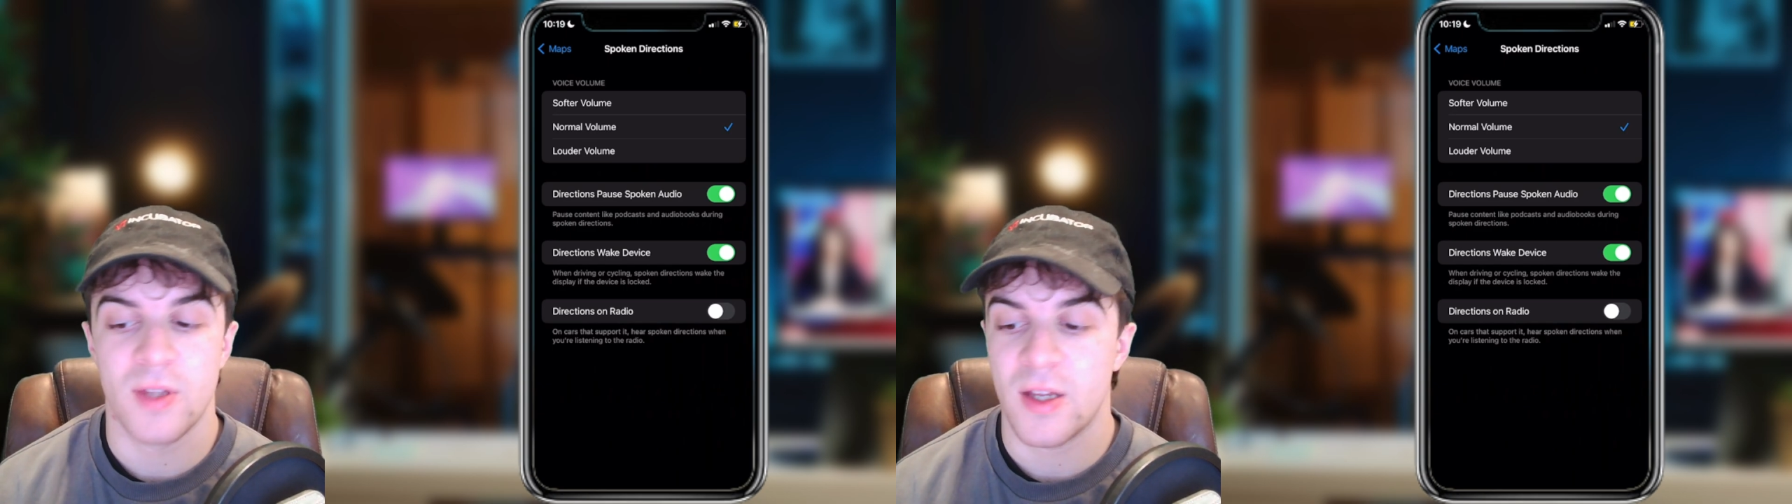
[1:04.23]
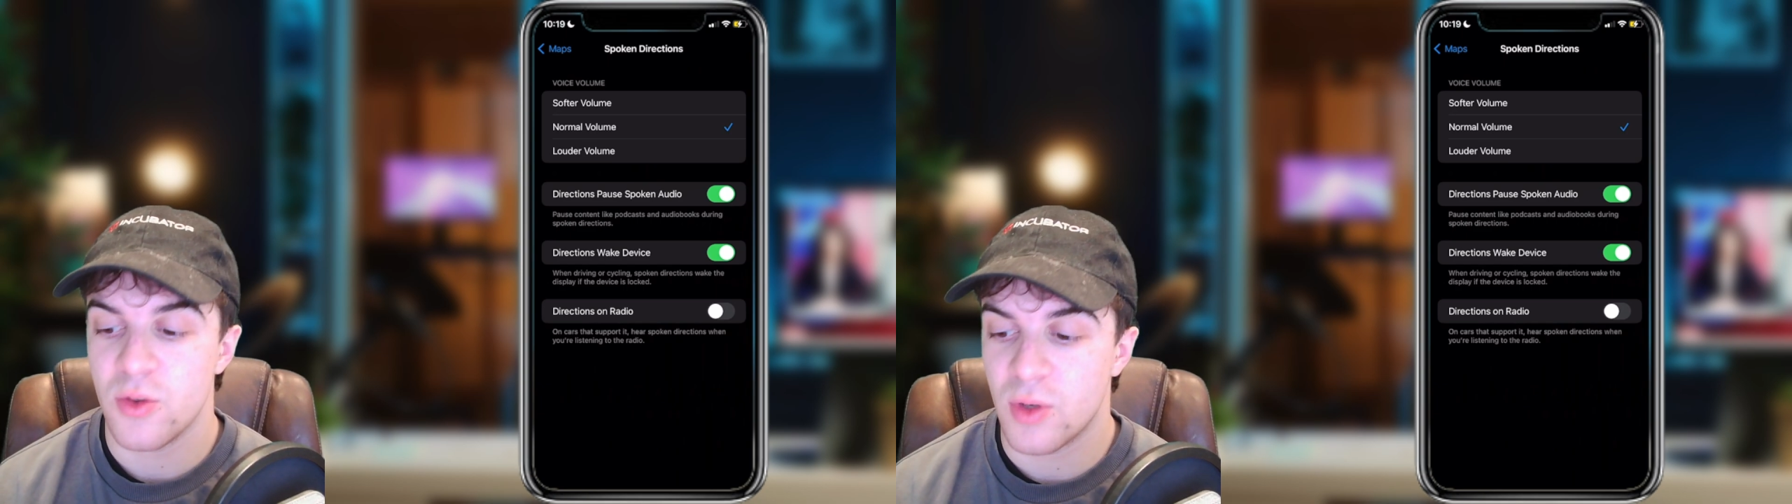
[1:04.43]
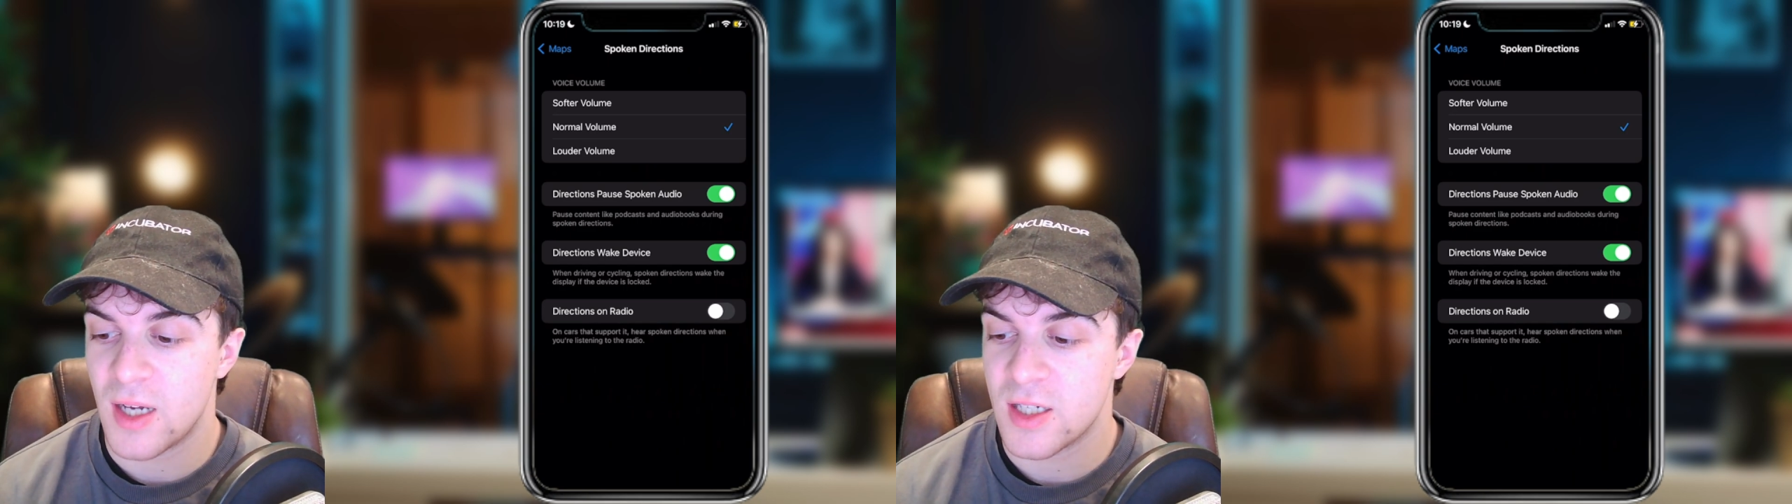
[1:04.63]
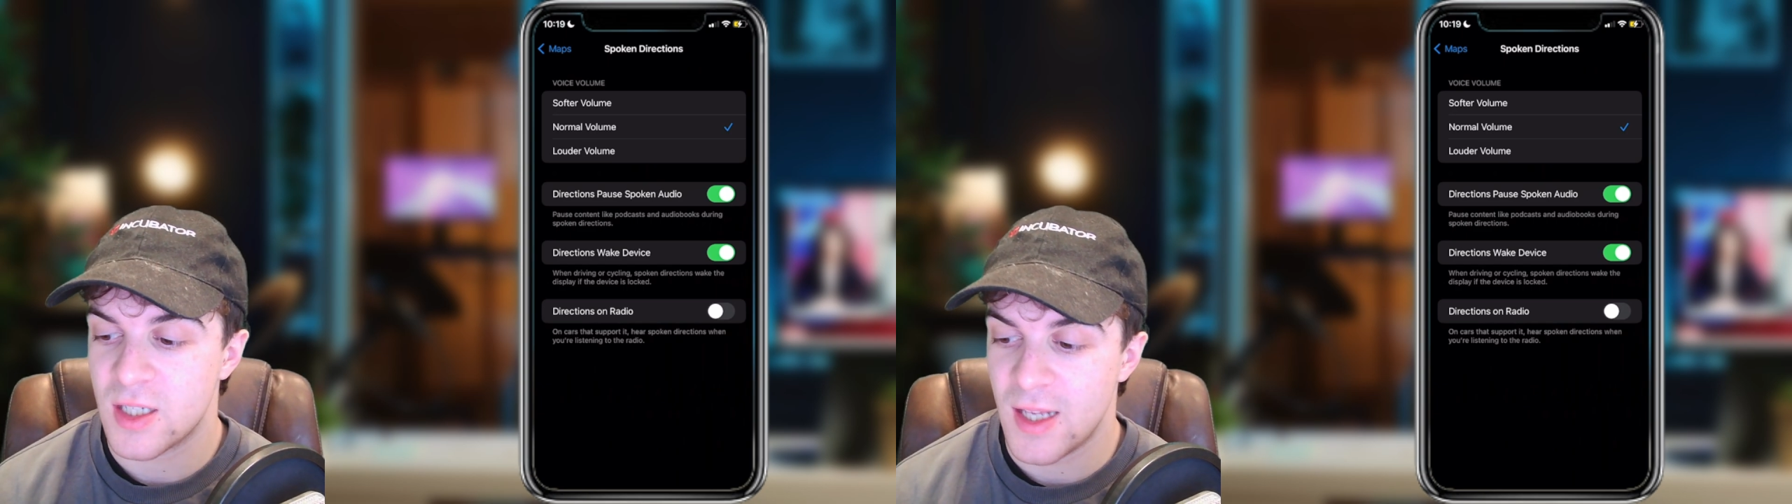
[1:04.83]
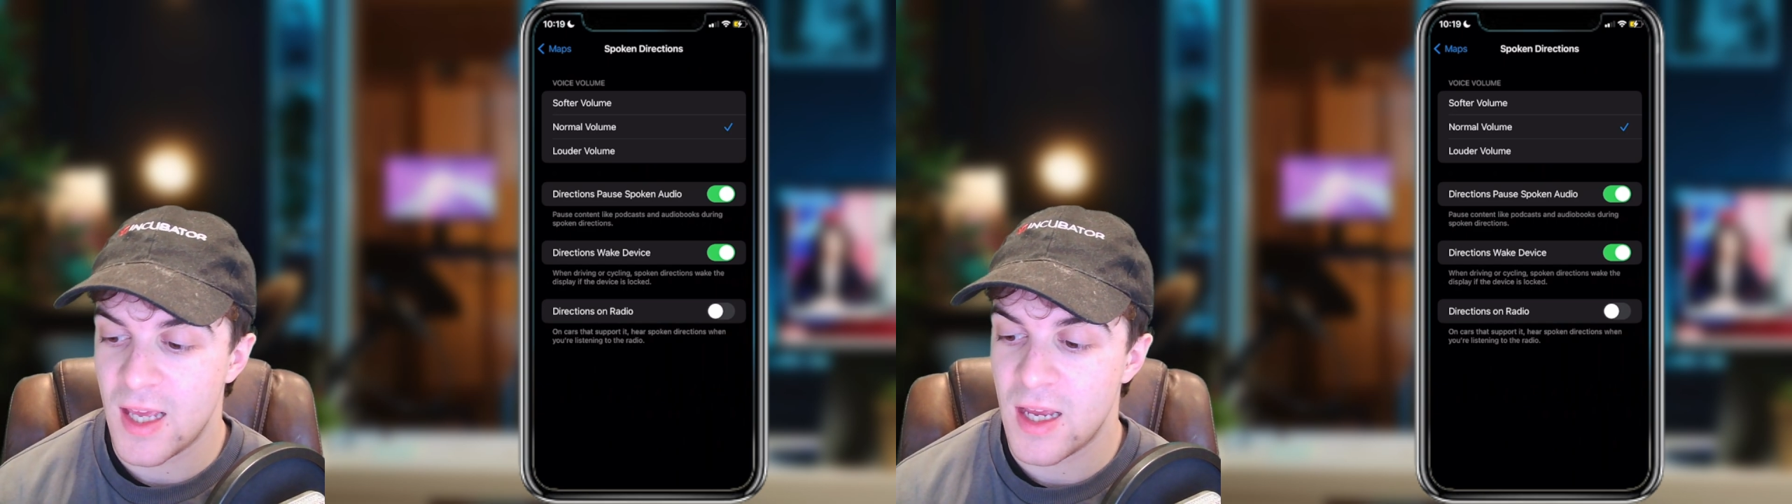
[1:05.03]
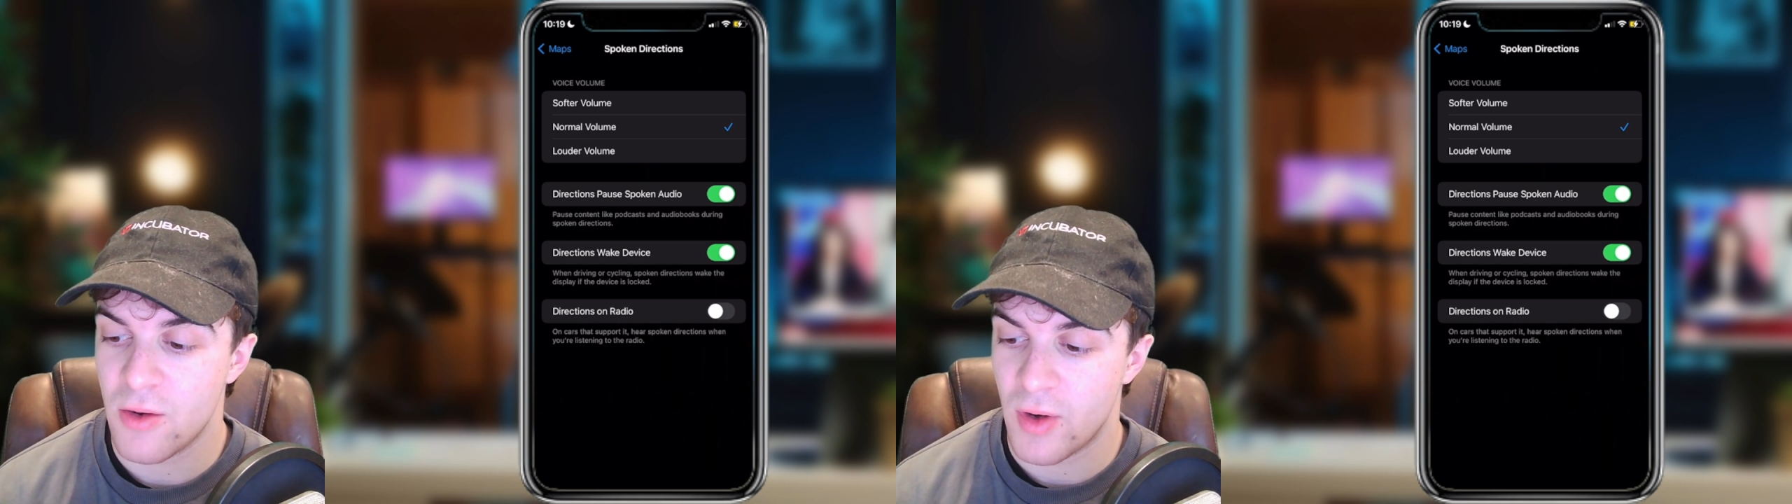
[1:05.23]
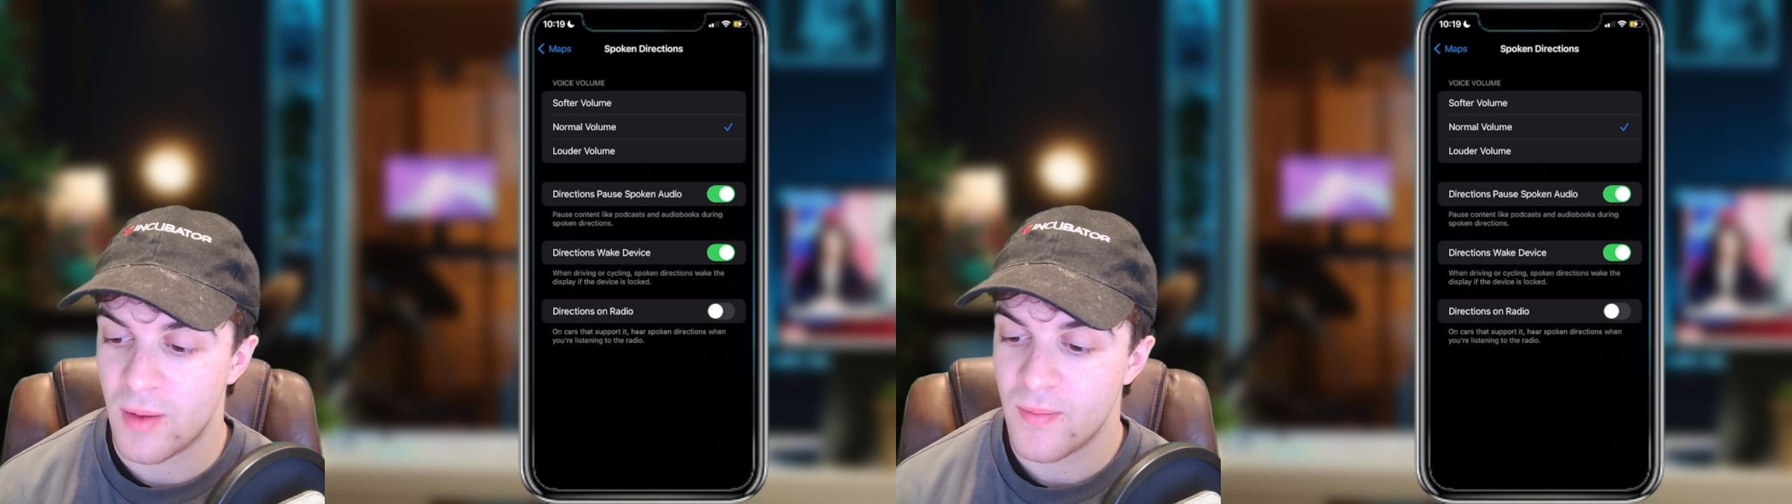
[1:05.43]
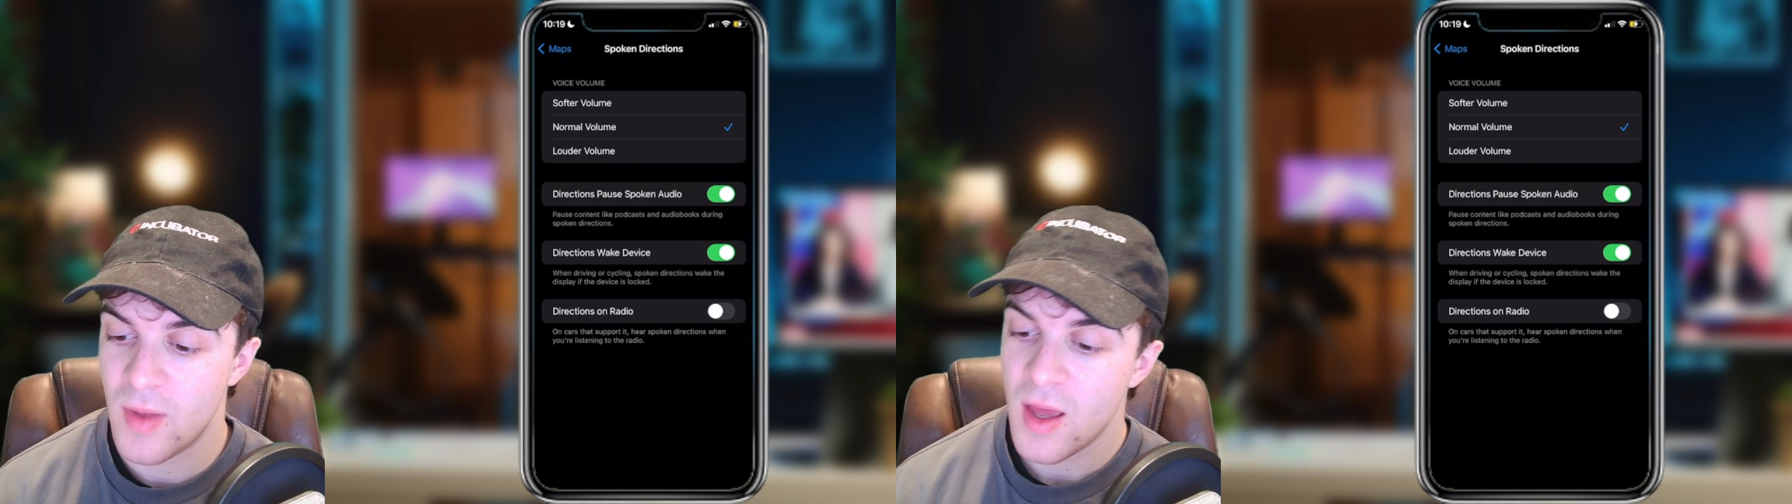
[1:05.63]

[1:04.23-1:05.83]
that you can actually hear it.